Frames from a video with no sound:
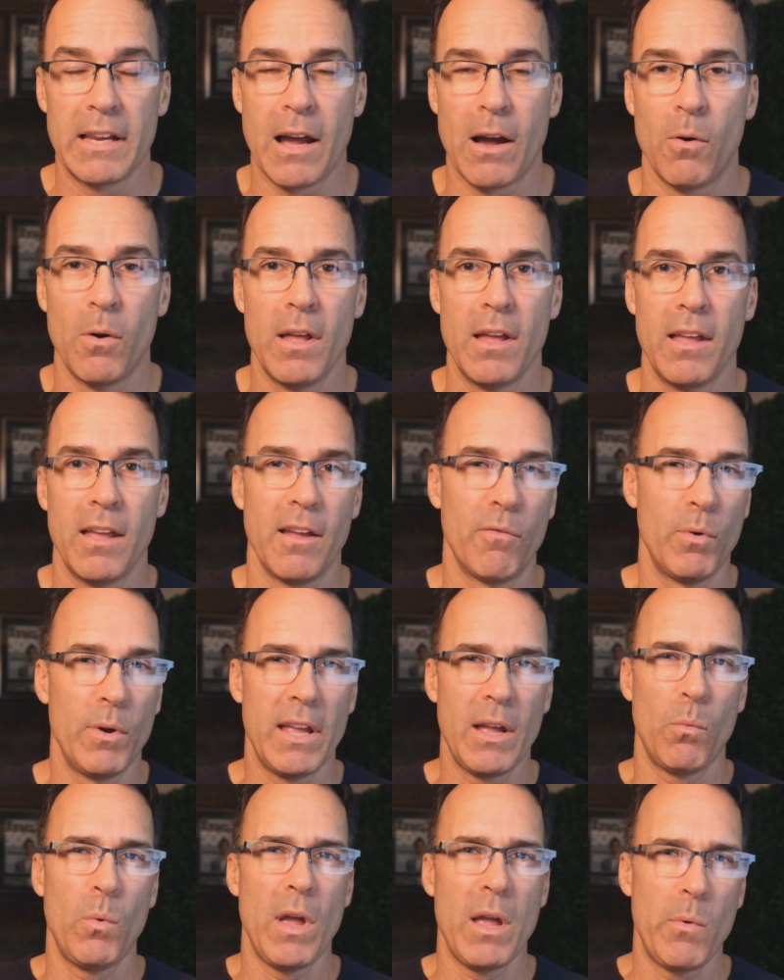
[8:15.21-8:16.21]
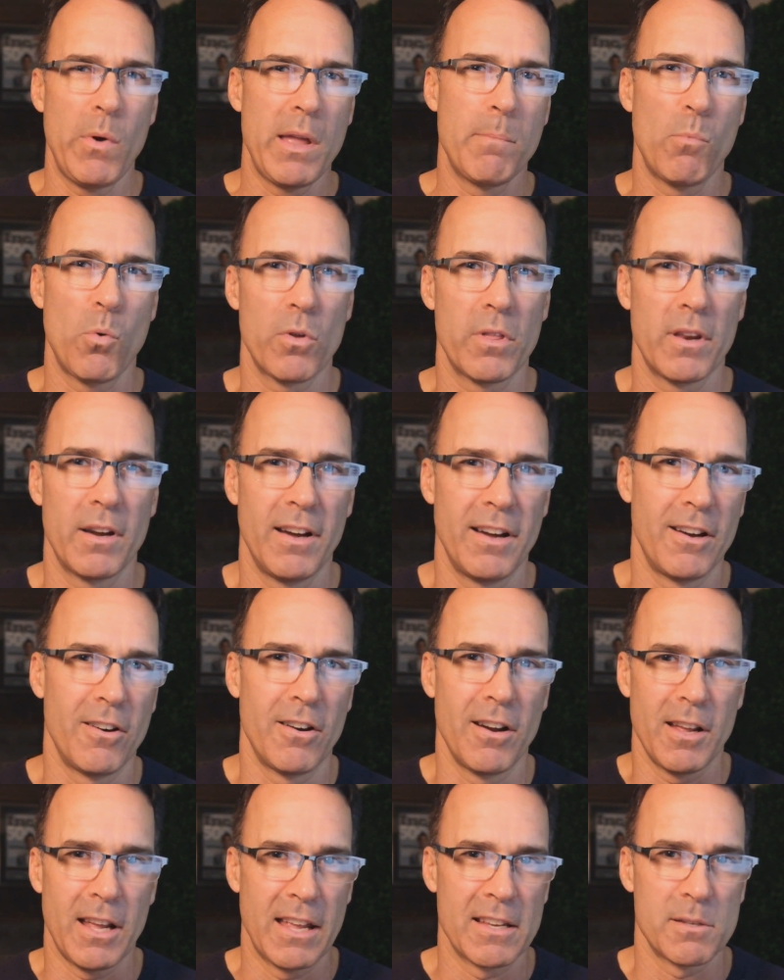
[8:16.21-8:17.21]
Now, if we get way, way more than
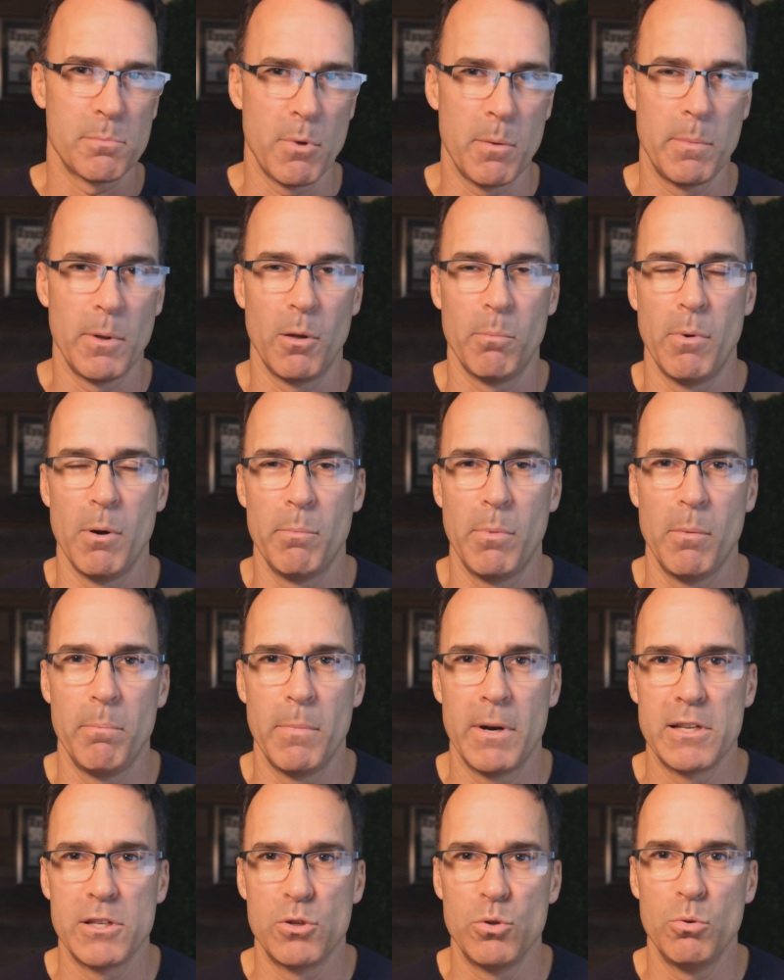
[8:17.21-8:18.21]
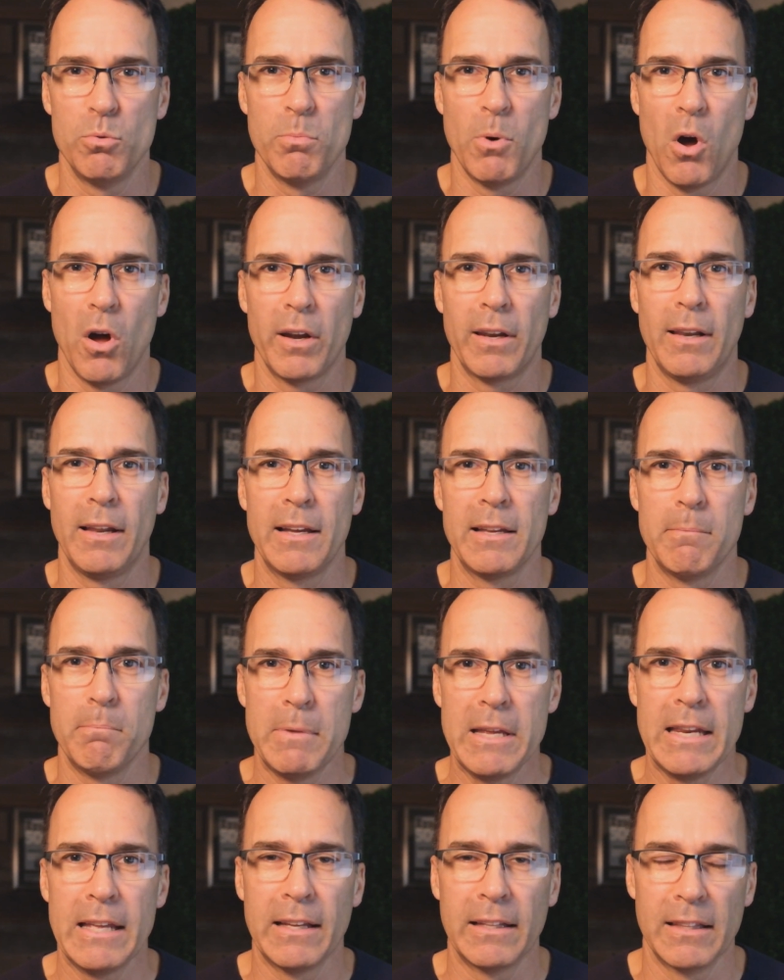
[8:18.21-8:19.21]
100, I guess maybe I'll bump up my Zoom online
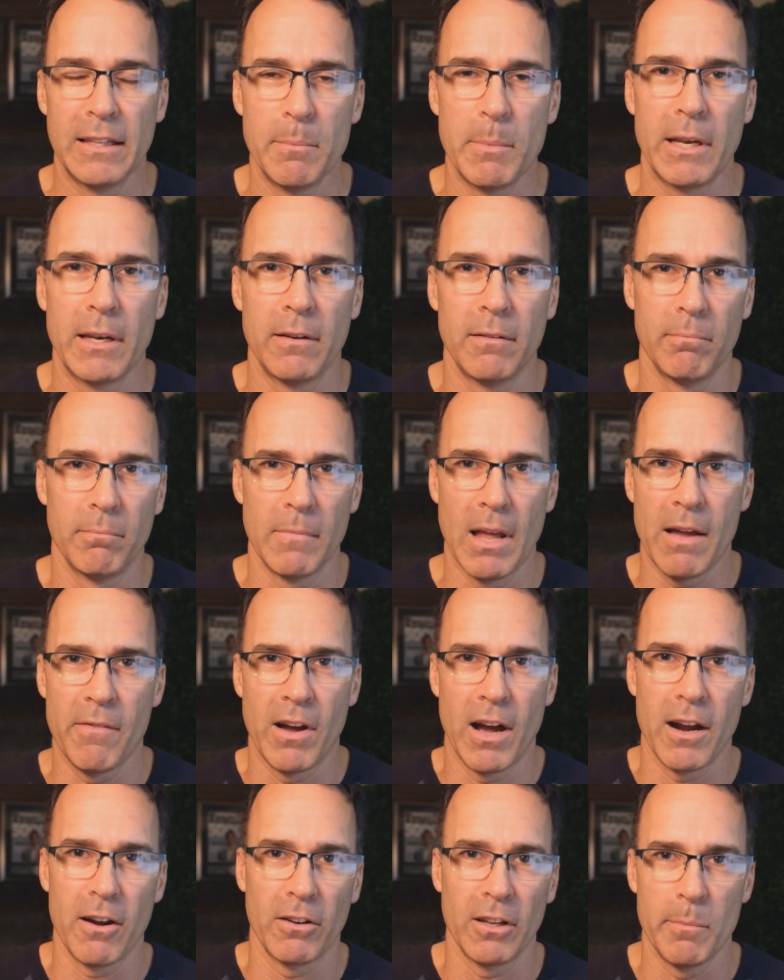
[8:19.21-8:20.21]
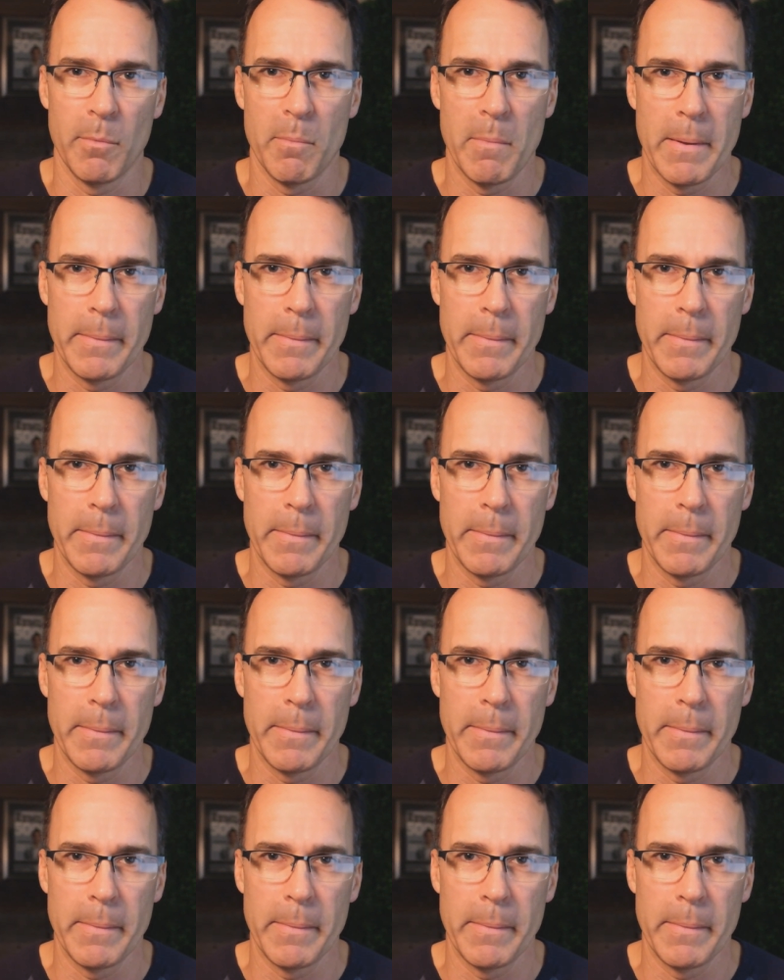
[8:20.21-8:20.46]
meeting limit and have a higher limit.